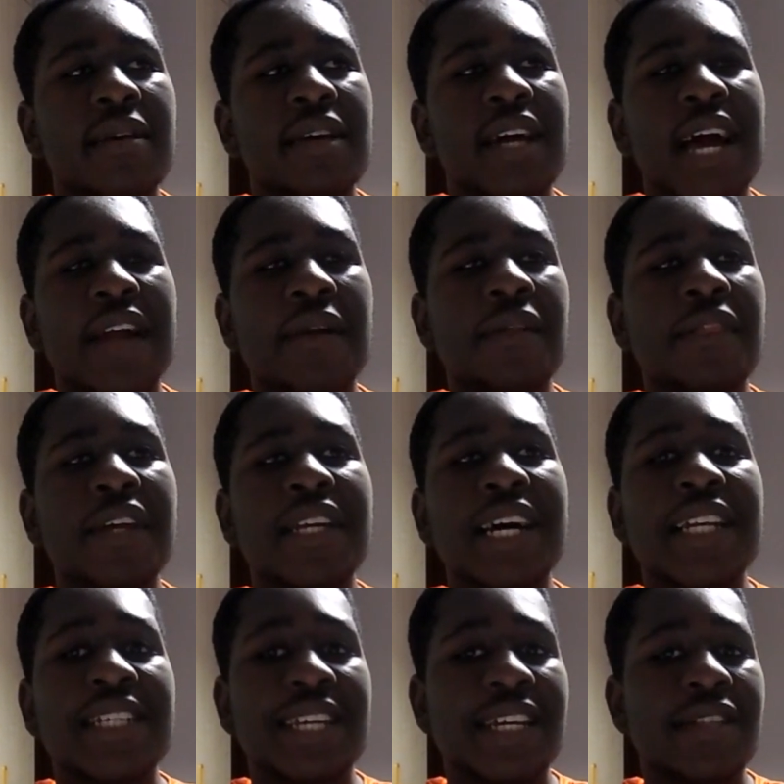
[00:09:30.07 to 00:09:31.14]
I don't think
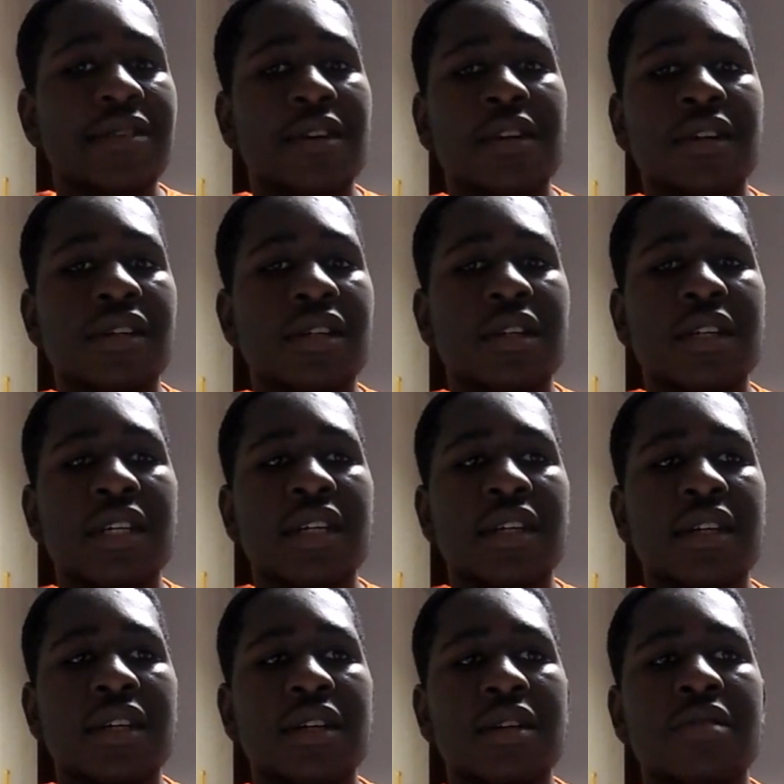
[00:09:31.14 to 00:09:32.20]
that Jay's gonna
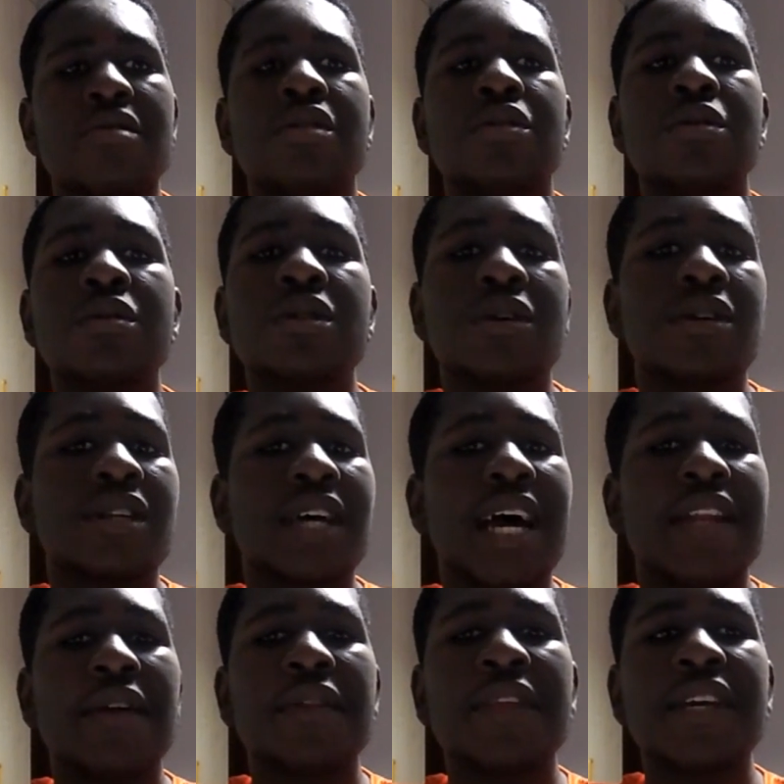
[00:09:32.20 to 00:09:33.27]
use it on
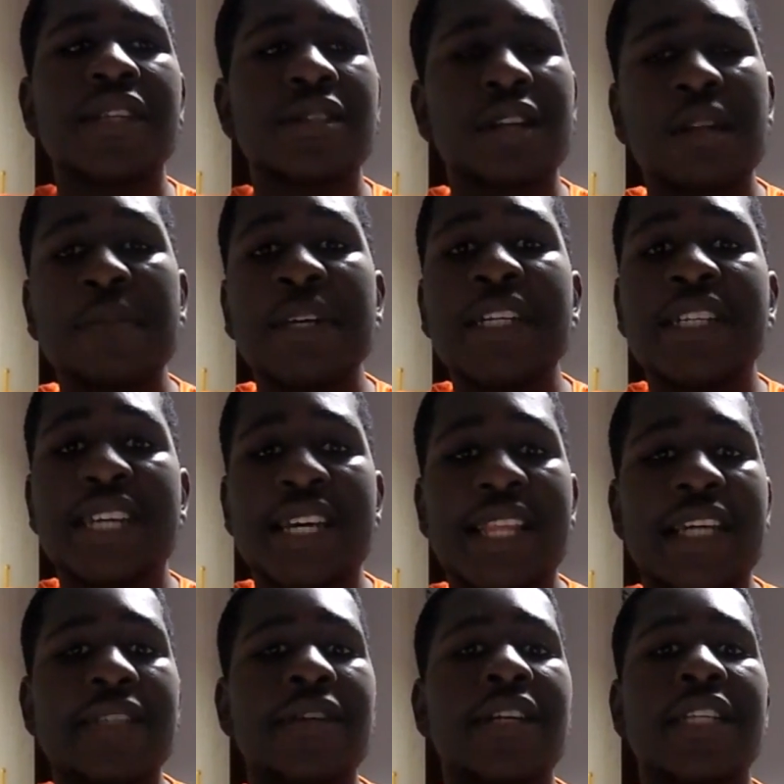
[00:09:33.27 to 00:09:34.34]
I don't think it's gonna be Jay
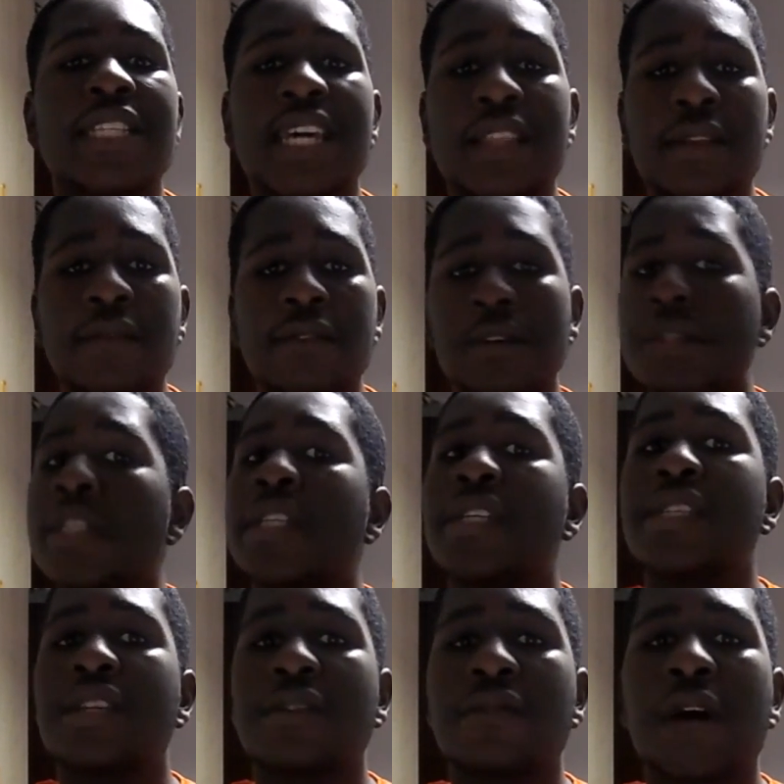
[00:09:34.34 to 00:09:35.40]
that's gonna take the
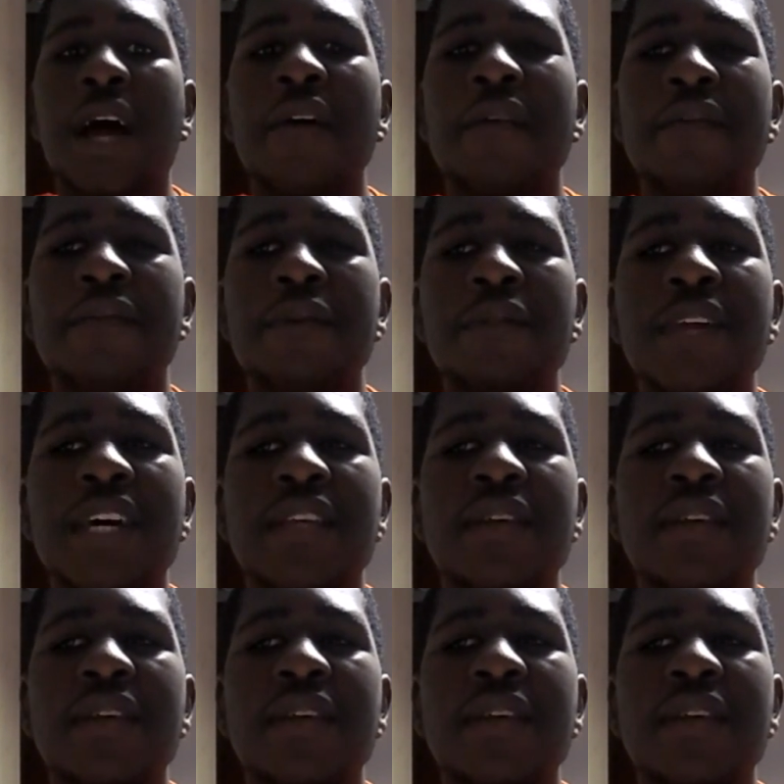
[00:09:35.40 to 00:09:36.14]
velocity Six One. I feel that